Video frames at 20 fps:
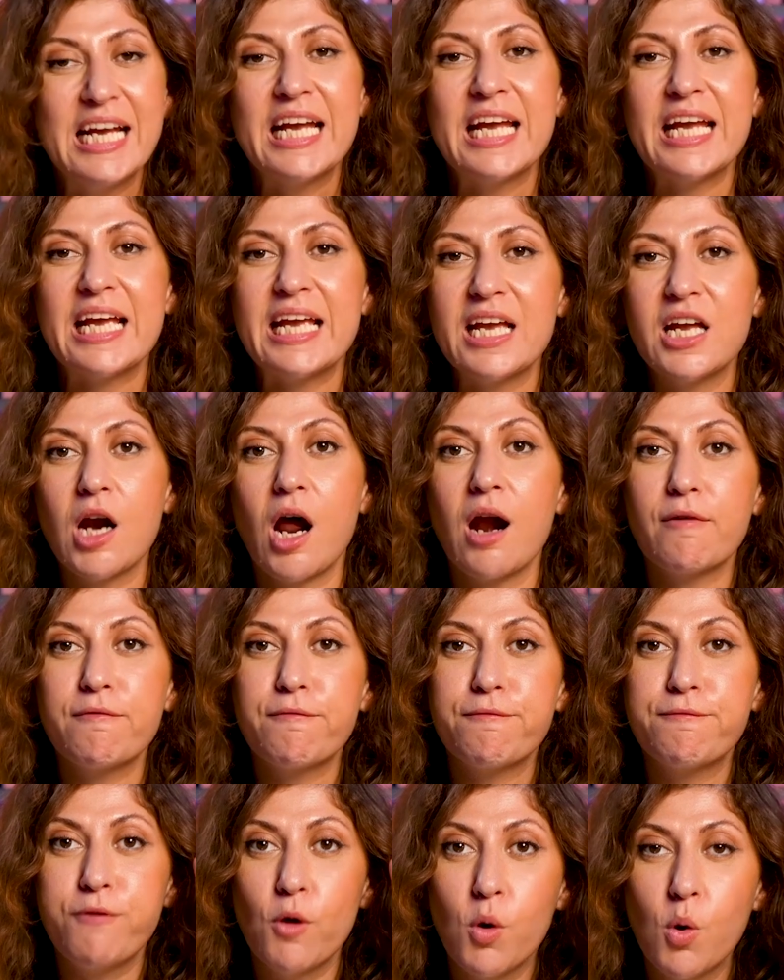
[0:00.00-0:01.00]
Here are
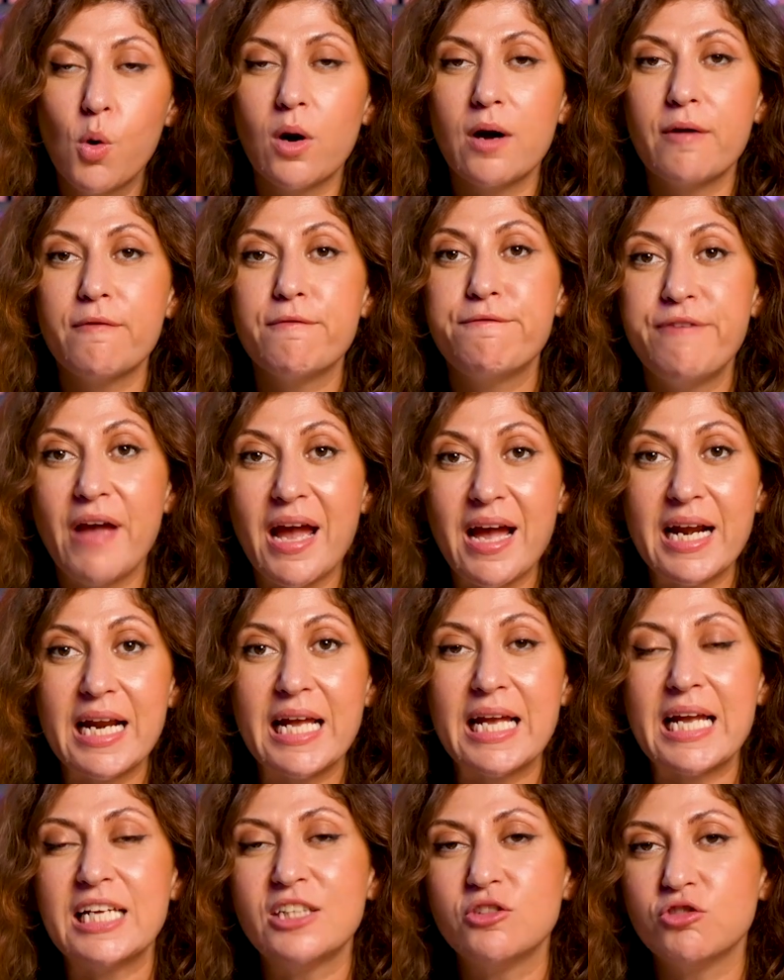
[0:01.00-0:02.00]
4 very
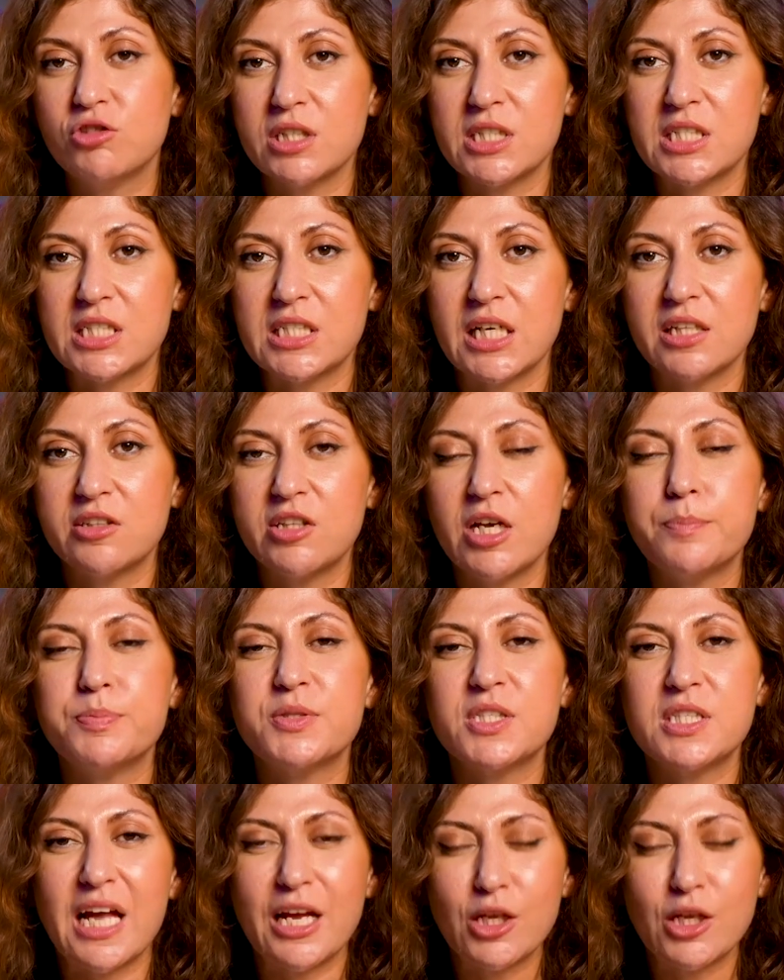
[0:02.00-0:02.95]
interesting tips that